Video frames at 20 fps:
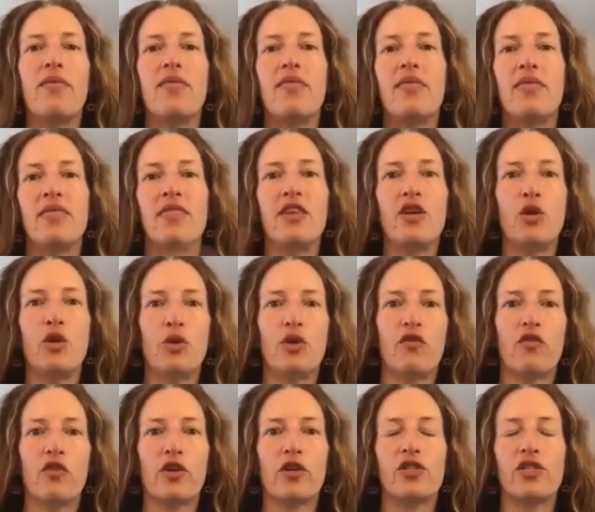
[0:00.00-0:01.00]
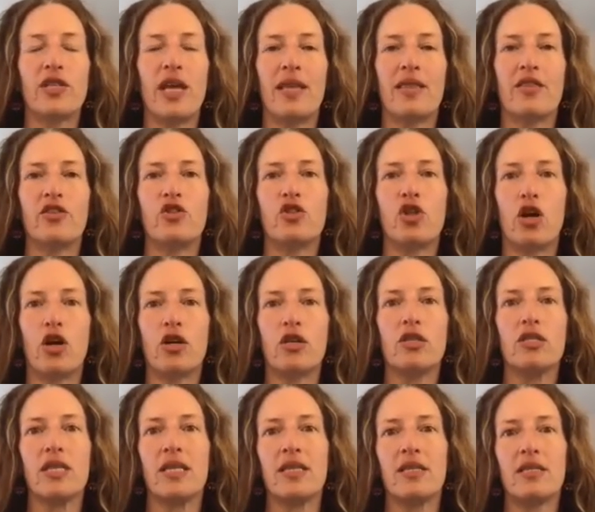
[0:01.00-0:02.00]
the universe and the
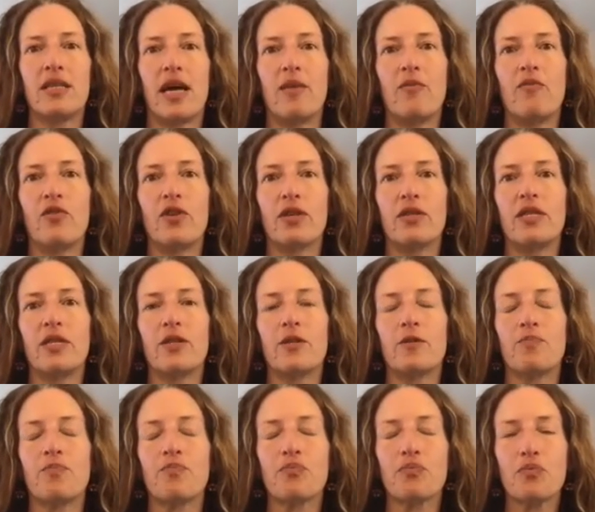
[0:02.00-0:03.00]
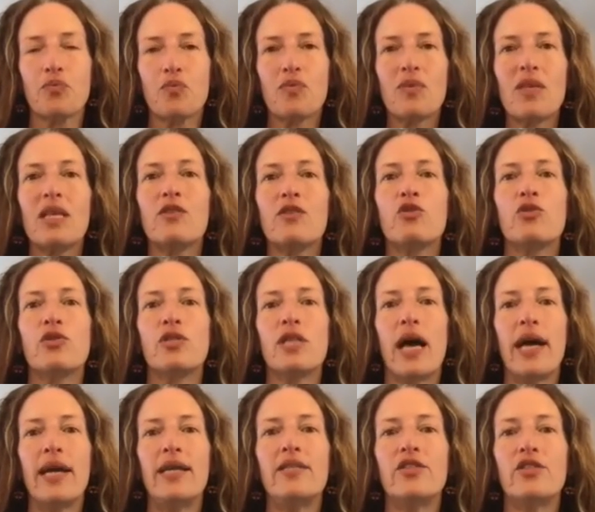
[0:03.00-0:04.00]
stars and the time field here? So science